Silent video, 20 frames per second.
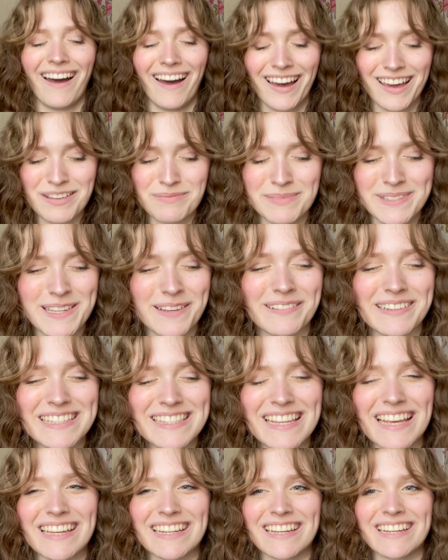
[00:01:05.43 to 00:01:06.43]
I am so
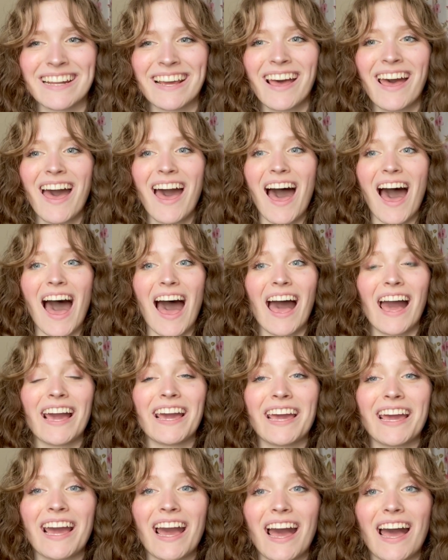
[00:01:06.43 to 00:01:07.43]
excited.
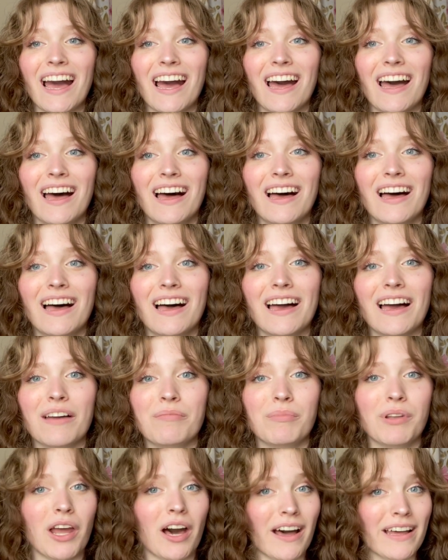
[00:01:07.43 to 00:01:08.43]
I
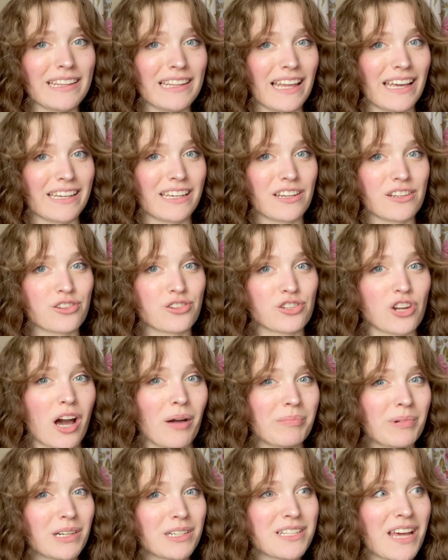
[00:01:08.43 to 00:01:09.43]
am not like a
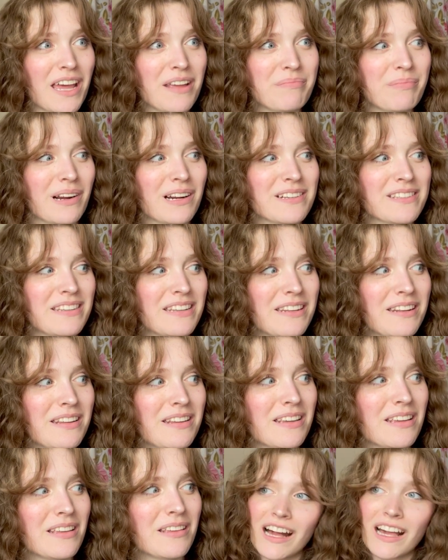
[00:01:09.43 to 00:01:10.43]
shopper type person.
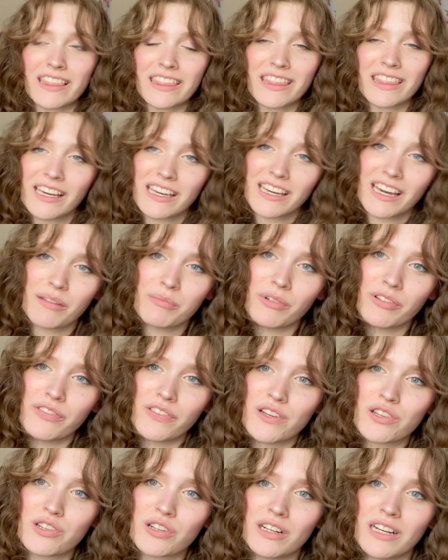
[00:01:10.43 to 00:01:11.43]
I think I'm
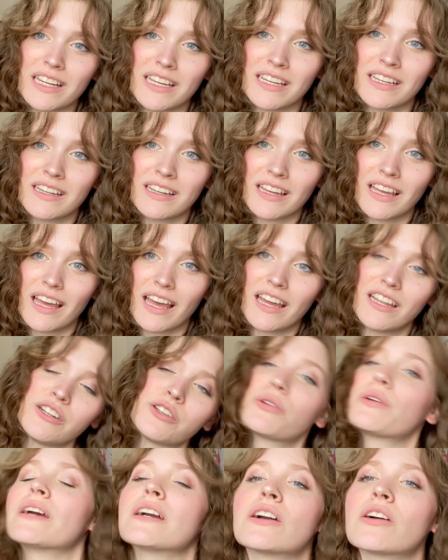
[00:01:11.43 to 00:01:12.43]
officially
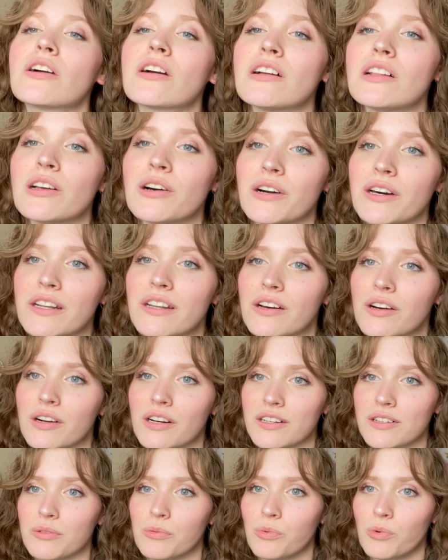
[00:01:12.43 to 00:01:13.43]
entering girlhood
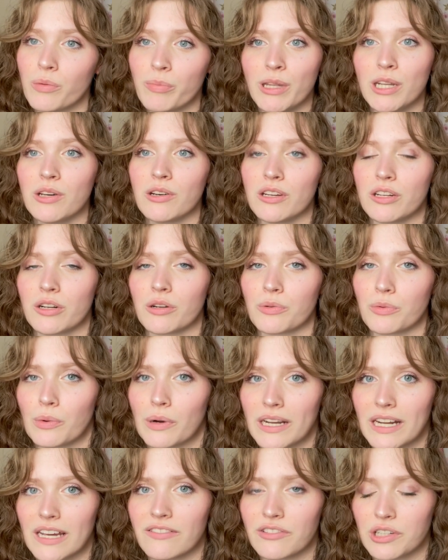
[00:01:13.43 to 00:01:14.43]
or womanhood or
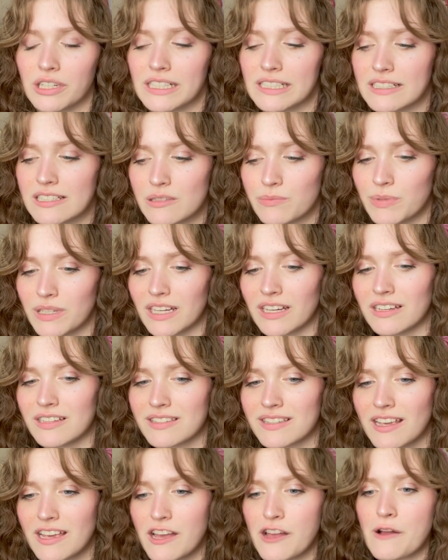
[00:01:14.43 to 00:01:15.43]
whatever it is, because
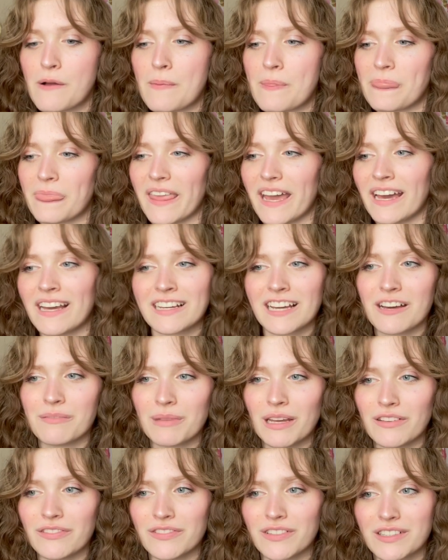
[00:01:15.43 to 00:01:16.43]
I got
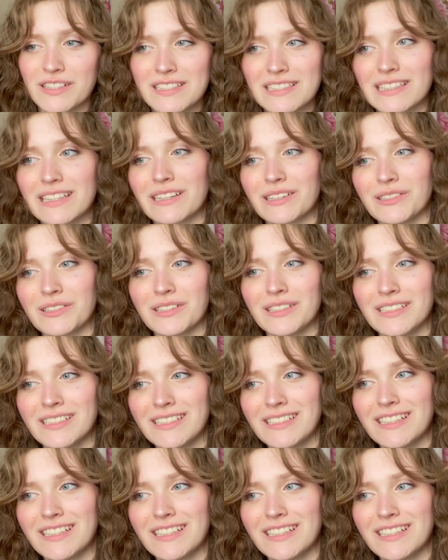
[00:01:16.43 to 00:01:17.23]
my first little